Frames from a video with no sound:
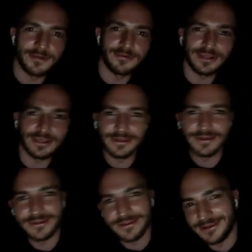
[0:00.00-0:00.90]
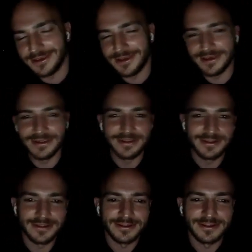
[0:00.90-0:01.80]
floating, and yeah.
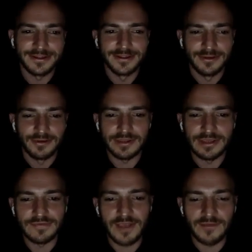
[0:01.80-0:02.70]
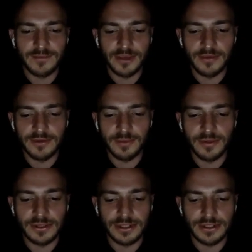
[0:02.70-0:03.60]
Well, thanks for having me. I really
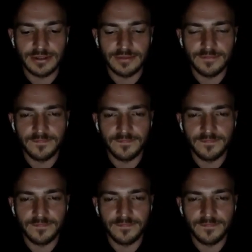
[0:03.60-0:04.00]
appreciate it.